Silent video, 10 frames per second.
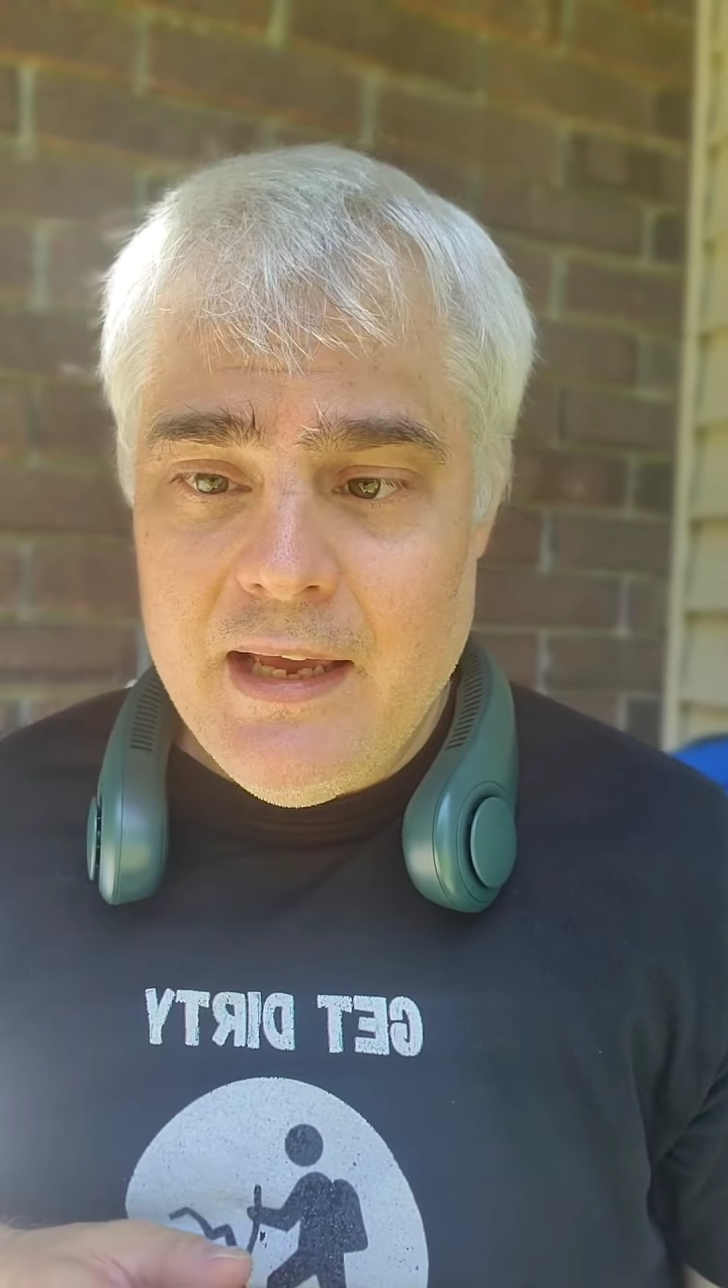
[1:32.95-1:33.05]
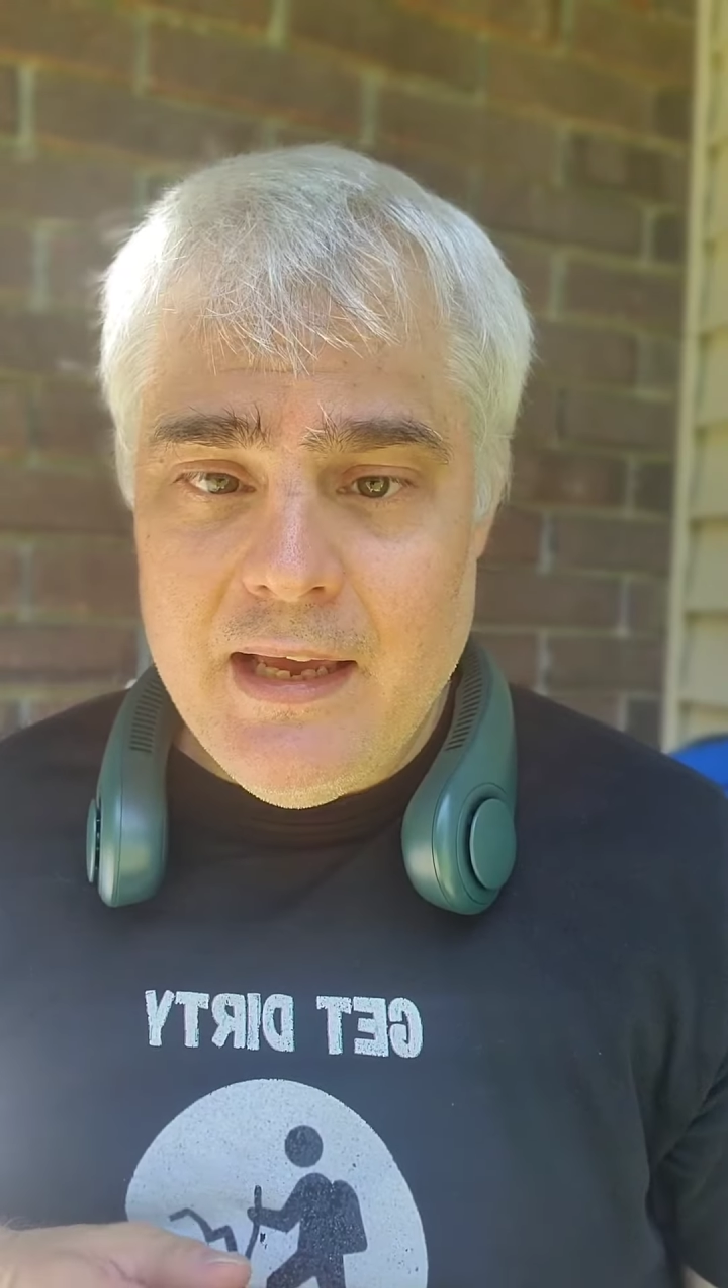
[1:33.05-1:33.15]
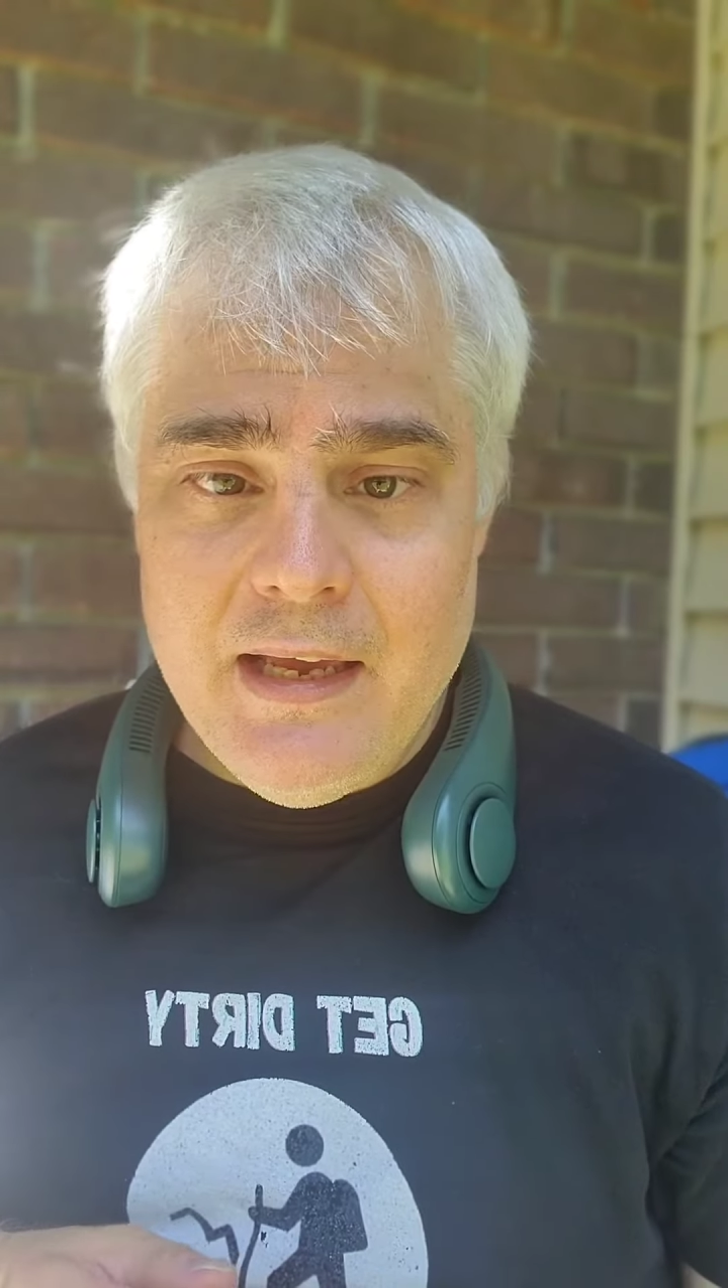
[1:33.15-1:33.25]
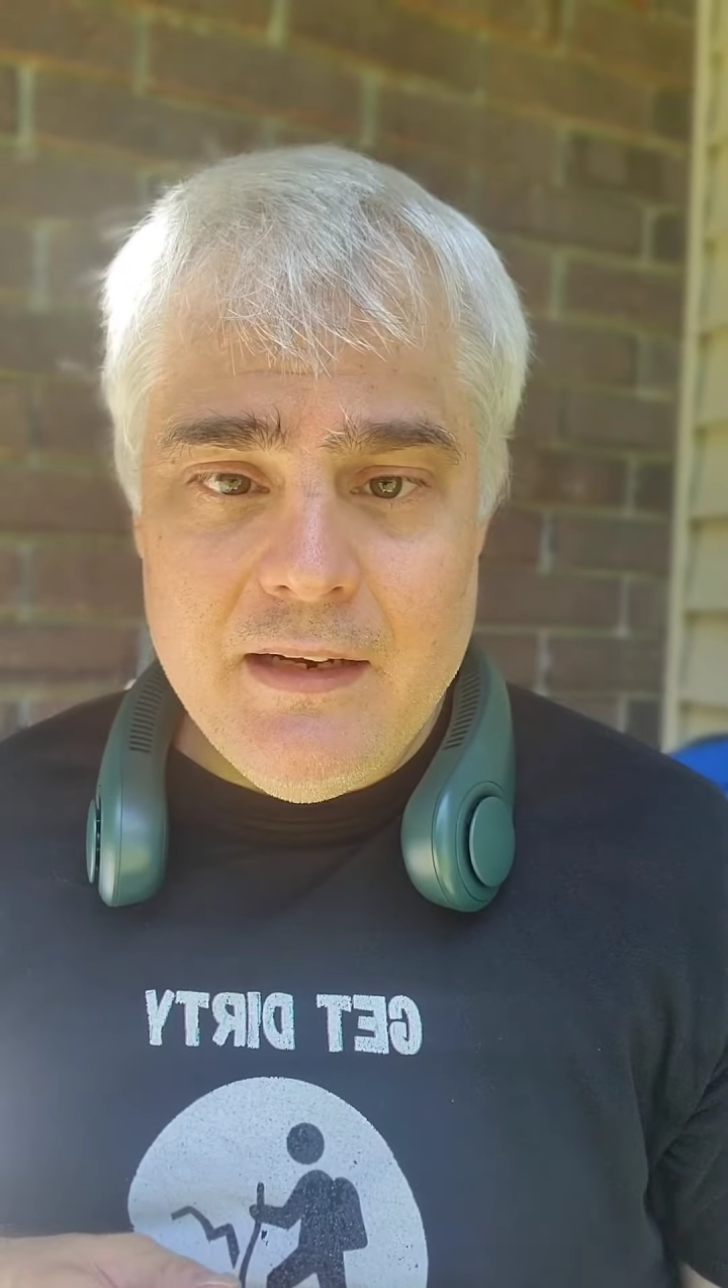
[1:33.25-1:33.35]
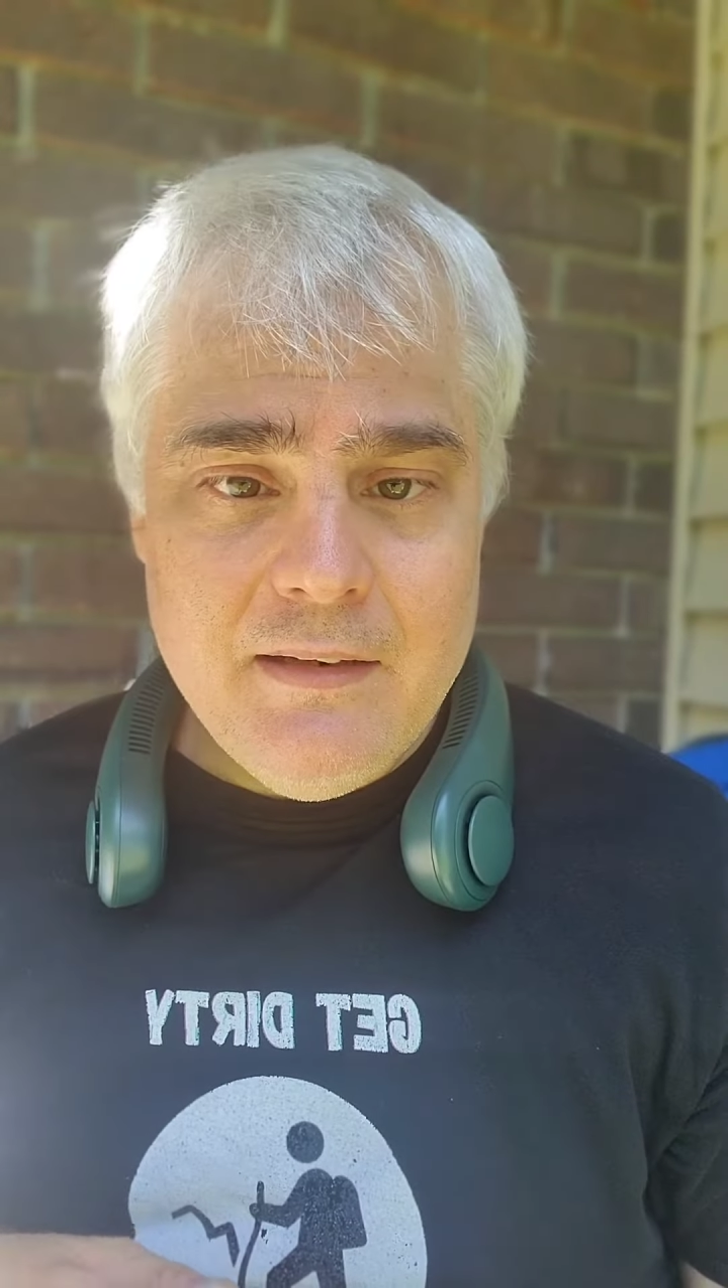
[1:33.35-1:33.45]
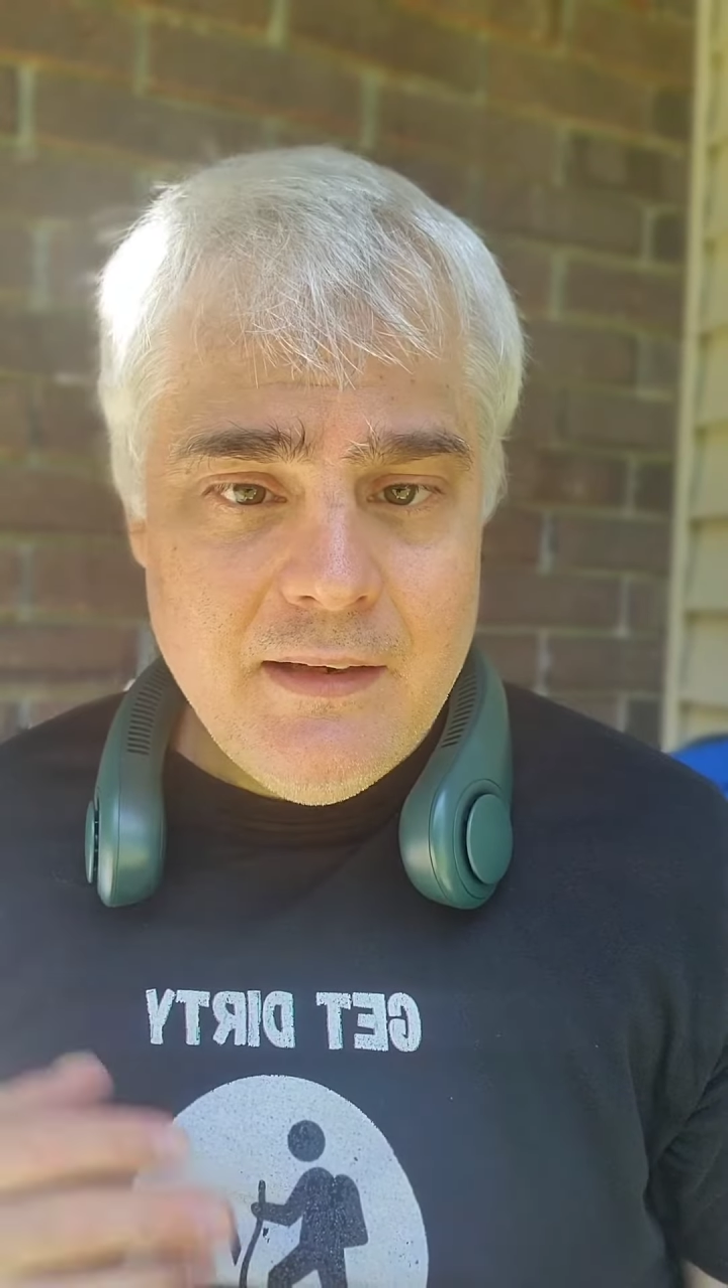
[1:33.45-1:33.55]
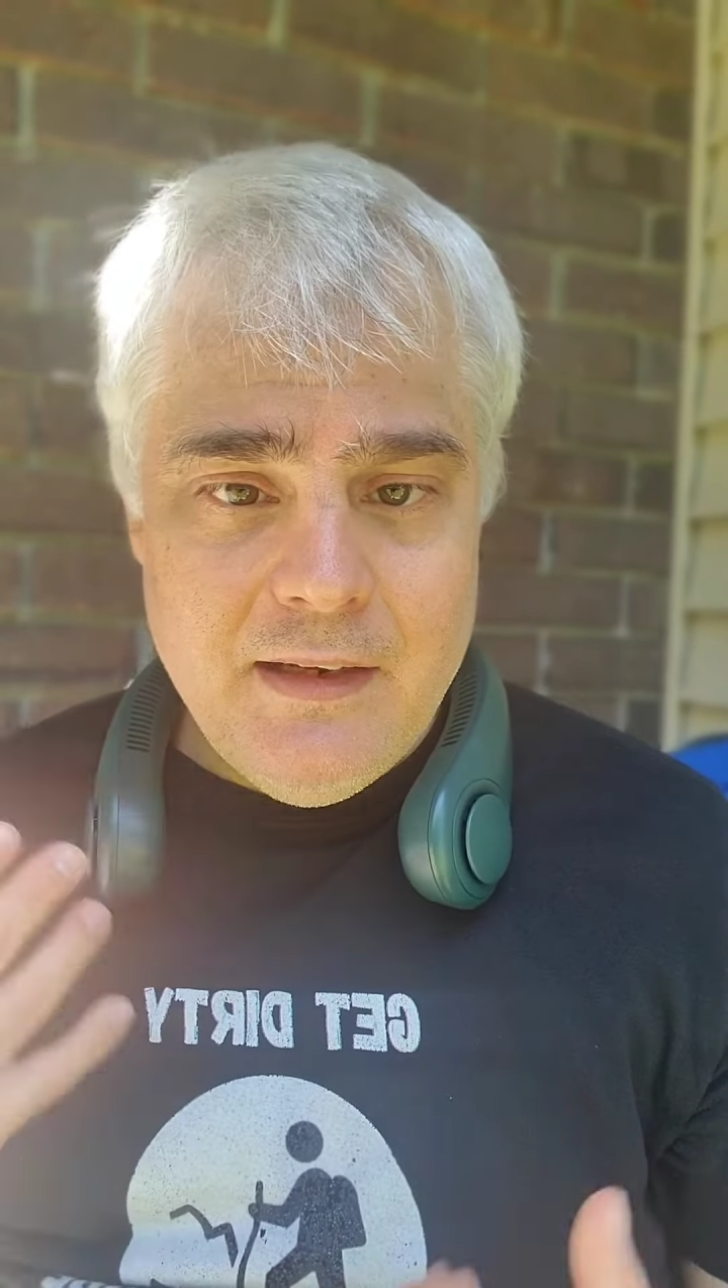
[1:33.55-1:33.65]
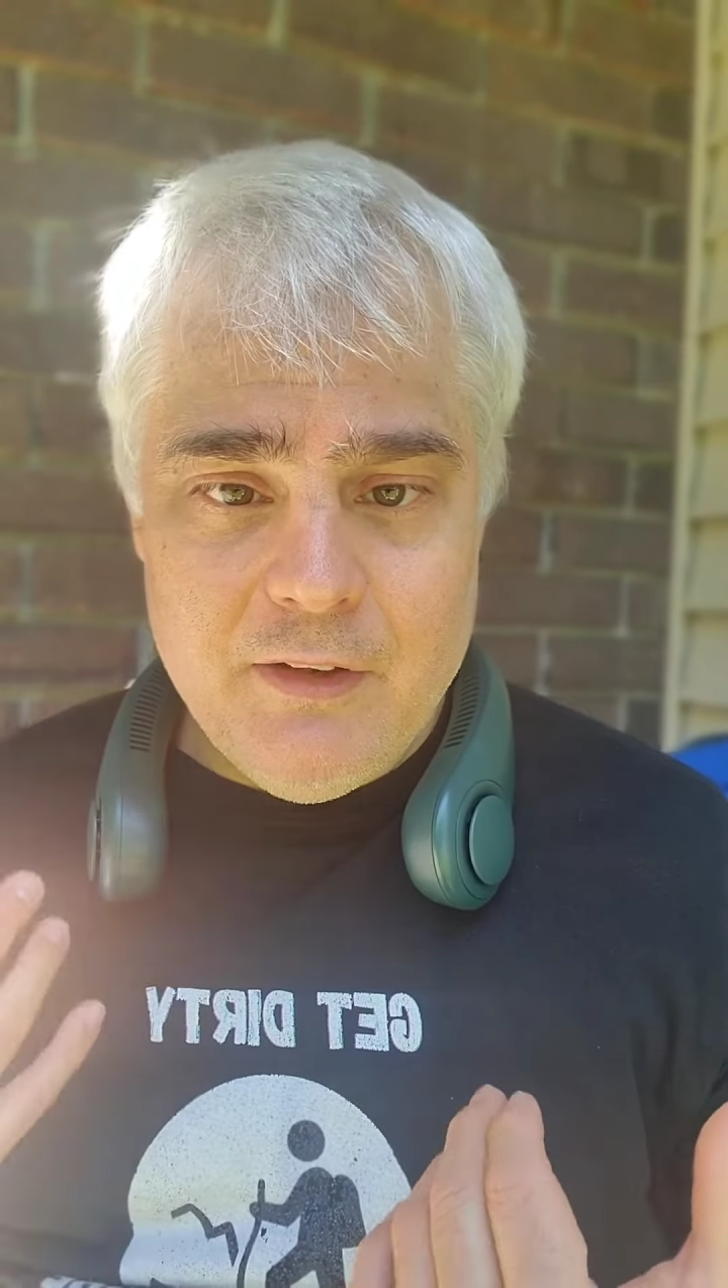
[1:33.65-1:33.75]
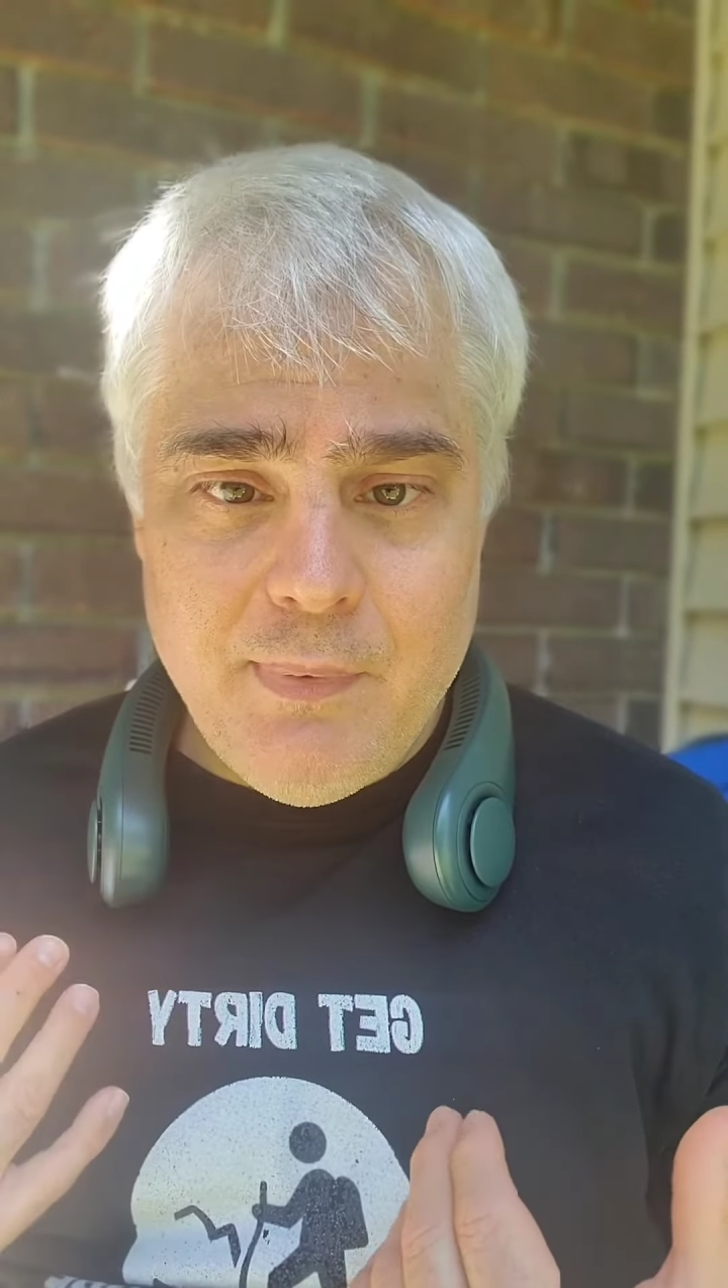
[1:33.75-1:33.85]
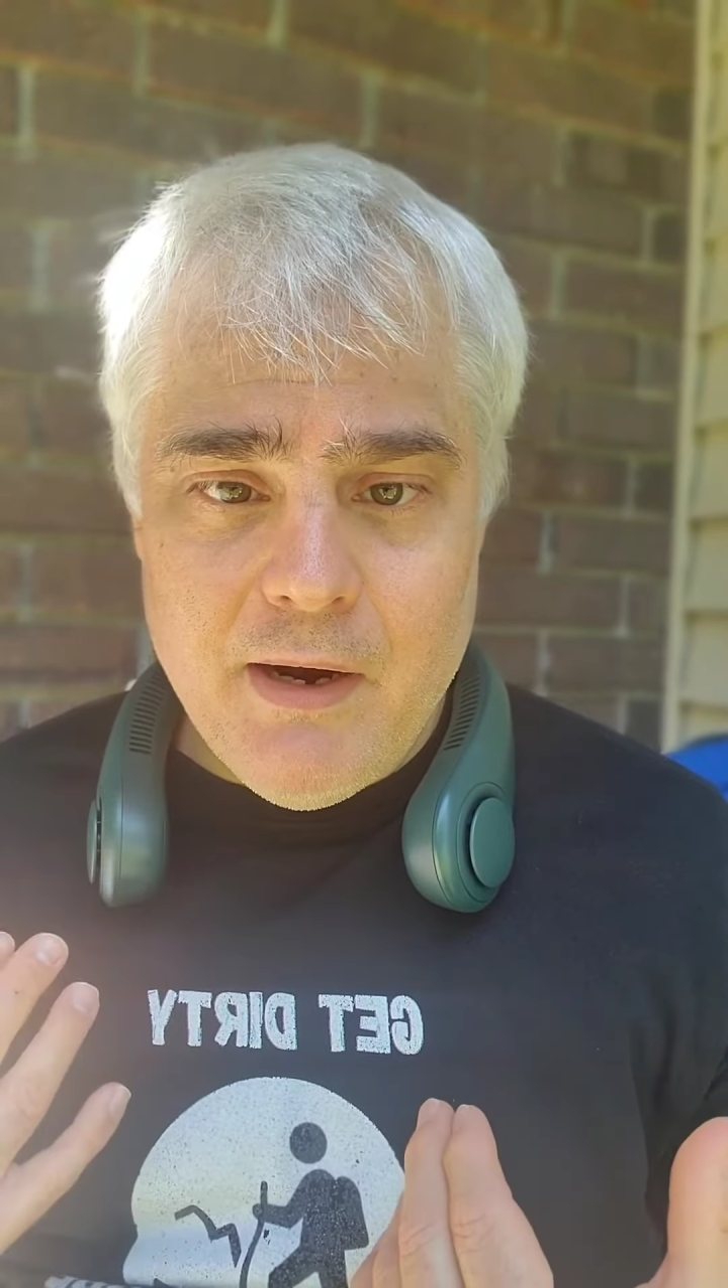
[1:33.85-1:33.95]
and it's